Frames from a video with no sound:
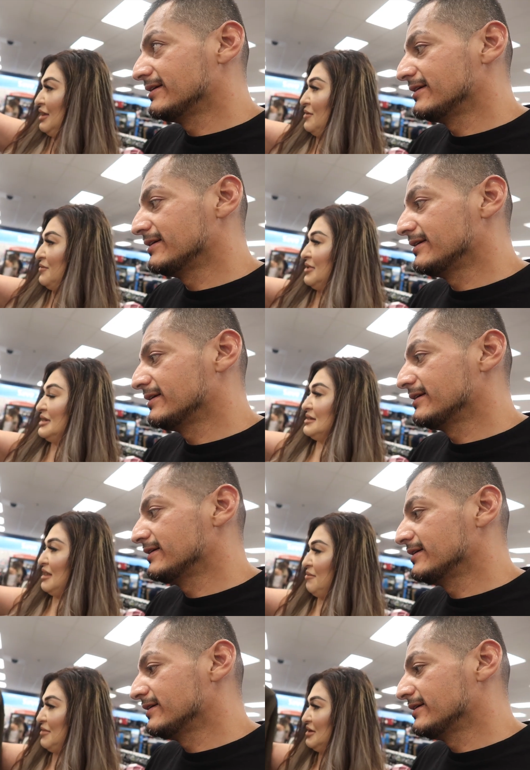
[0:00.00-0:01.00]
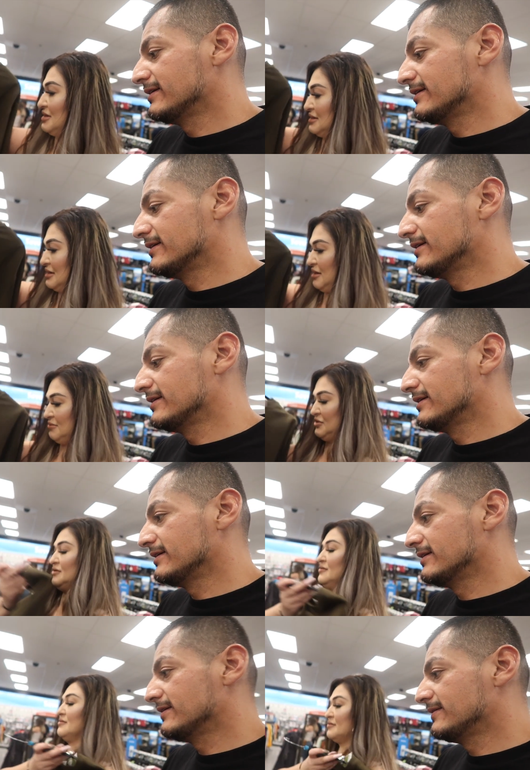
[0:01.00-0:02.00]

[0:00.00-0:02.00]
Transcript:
Speaker 1: Your worst nightmare just came true.